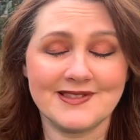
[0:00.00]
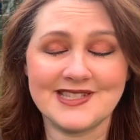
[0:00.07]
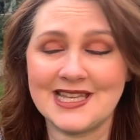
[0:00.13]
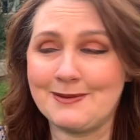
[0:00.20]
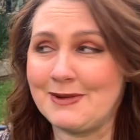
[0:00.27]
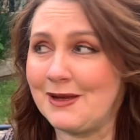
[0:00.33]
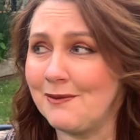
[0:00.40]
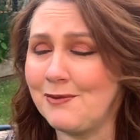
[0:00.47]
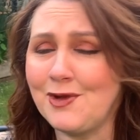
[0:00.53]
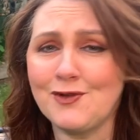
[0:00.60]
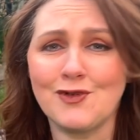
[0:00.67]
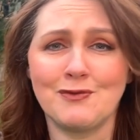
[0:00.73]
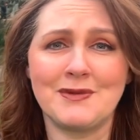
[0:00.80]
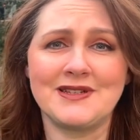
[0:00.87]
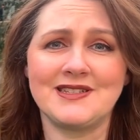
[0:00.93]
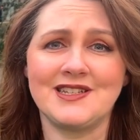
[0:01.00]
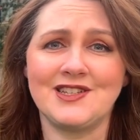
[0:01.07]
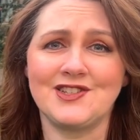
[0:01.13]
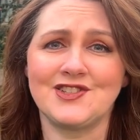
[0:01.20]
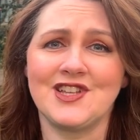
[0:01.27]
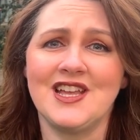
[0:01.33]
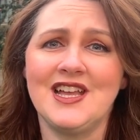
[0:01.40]
sending me a beautiful
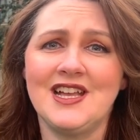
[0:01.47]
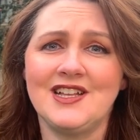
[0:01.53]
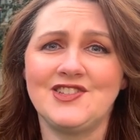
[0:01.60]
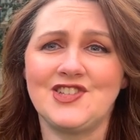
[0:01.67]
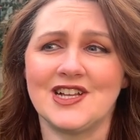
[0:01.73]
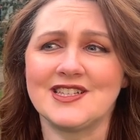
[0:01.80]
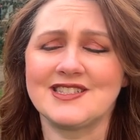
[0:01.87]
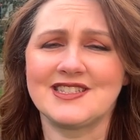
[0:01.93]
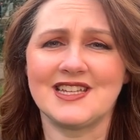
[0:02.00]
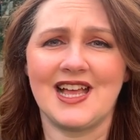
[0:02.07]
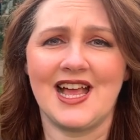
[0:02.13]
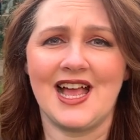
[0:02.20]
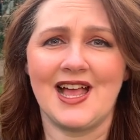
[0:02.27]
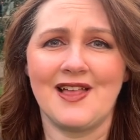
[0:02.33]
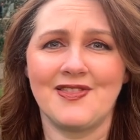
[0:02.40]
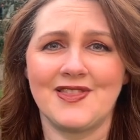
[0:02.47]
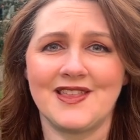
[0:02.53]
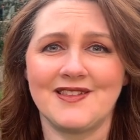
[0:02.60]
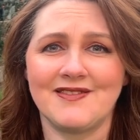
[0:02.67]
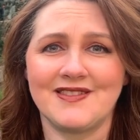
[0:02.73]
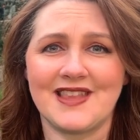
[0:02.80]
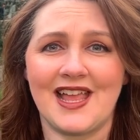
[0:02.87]
message just uh,
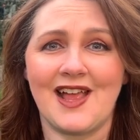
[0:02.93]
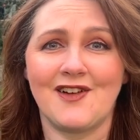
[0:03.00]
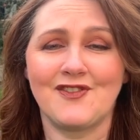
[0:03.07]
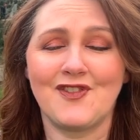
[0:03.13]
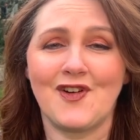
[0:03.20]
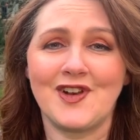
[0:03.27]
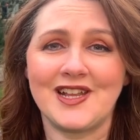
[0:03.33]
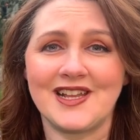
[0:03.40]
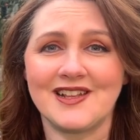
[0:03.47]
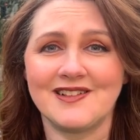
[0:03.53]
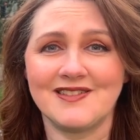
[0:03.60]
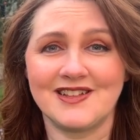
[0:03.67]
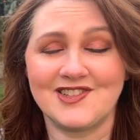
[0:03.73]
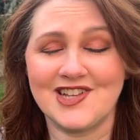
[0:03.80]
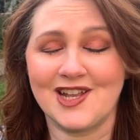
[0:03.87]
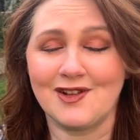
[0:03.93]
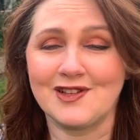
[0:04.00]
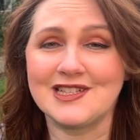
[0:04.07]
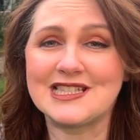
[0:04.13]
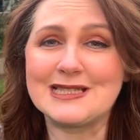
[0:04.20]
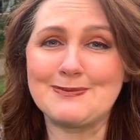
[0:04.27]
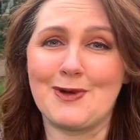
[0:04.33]
that they are finding it, the channel
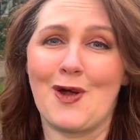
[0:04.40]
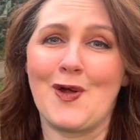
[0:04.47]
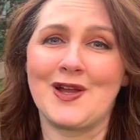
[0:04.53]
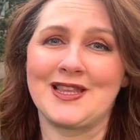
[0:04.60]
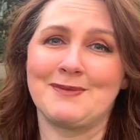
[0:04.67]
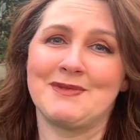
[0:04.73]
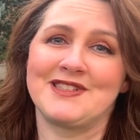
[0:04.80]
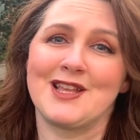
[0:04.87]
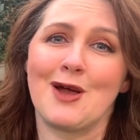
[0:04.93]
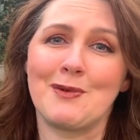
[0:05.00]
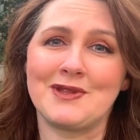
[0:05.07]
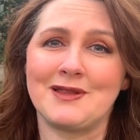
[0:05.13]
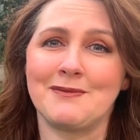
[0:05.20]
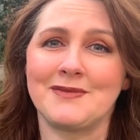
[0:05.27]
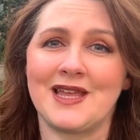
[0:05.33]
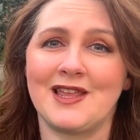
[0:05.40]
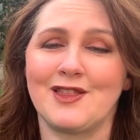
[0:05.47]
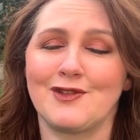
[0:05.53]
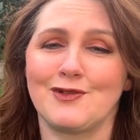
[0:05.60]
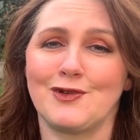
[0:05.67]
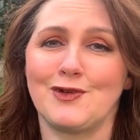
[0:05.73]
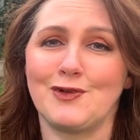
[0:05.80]
inspiring them. It's helping them get
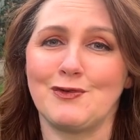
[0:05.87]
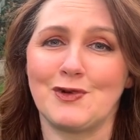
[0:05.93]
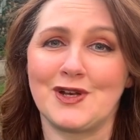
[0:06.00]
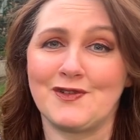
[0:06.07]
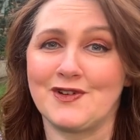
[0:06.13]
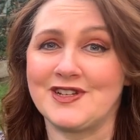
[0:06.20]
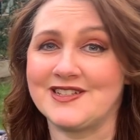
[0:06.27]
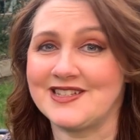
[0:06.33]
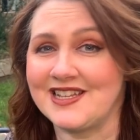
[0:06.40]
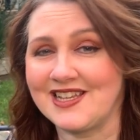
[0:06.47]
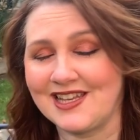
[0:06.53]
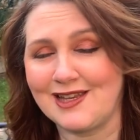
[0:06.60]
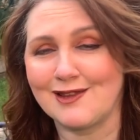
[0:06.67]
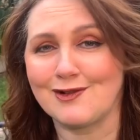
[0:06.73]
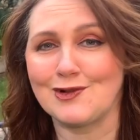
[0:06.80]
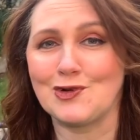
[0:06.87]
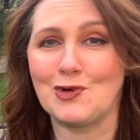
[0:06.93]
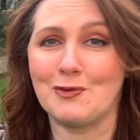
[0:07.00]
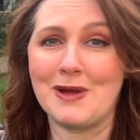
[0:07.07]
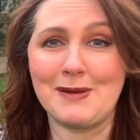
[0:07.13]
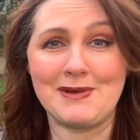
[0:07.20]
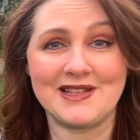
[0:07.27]
through whatever it is they're getting through,
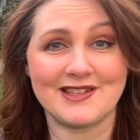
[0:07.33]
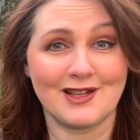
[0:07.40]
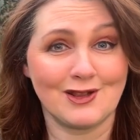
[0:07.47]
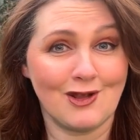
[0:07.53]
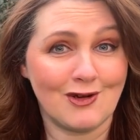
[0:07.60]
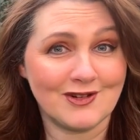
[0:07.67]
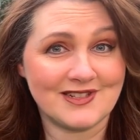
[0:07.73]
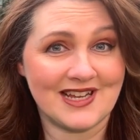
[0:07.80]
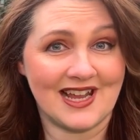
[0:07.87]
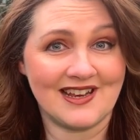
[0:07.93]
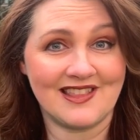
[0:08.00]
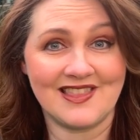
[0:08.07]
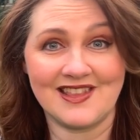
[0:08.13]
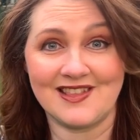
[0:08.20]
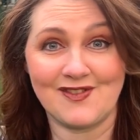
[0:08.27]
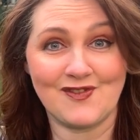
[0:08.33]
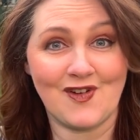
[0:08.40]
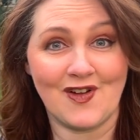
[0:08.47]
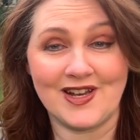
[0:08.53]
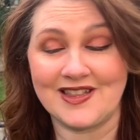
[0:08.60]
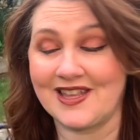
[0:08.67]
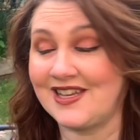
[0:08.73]
or maybe it's a lockdown and they're
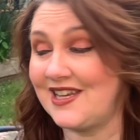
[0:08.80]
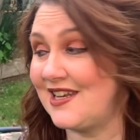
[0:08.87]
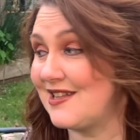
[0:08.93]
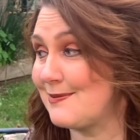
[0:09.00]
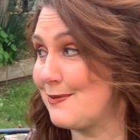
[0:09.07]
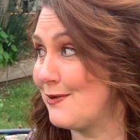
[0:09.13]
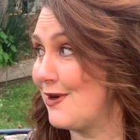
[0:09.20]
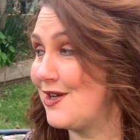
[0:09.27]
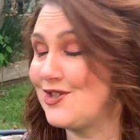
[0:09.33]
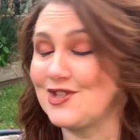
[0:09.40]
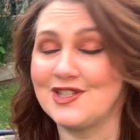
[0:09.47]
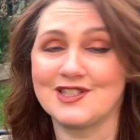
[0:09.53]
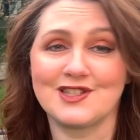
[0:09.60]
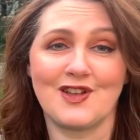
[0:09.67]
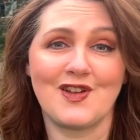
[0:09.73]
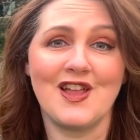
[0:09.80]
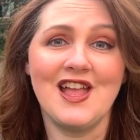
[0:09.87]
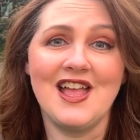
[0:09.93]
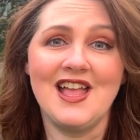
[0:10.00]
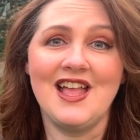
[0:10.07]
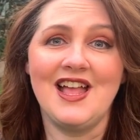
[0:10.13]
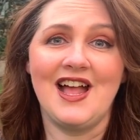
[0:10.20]
finding they need inspiration. So
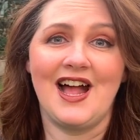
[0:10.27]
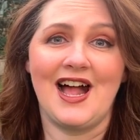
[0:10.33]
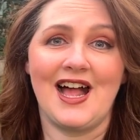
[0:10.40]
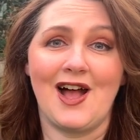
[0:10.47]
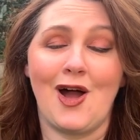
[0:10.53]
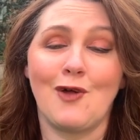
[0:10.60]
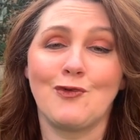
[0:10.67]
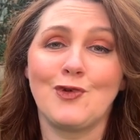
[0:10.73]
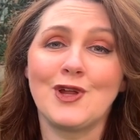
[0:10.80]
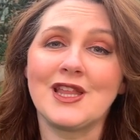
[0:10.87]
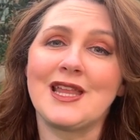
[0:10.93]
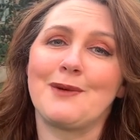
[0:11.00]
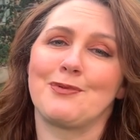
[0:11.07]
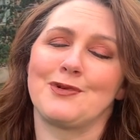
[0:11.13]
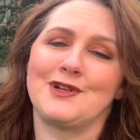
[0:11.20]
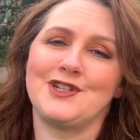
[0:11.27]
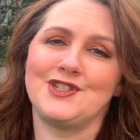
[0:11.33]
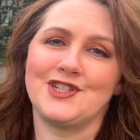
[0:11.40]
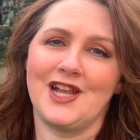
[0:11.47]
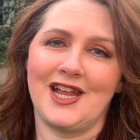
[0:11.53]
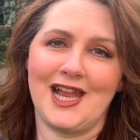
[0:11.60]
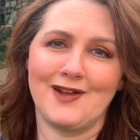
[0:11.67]
uh, I really
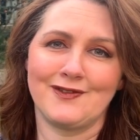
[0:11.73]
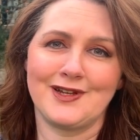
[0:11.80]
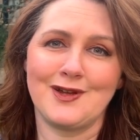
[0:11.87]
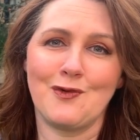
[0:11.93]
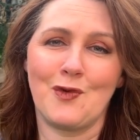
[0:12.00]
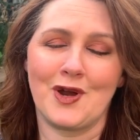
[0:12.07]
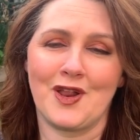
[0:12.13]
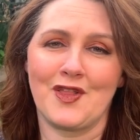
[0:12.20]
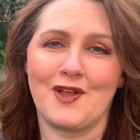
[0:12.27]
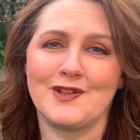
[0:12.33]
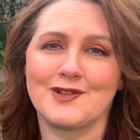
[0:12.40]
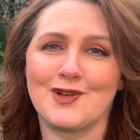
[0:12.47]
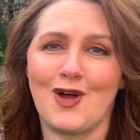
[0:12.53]
appreciate every one of those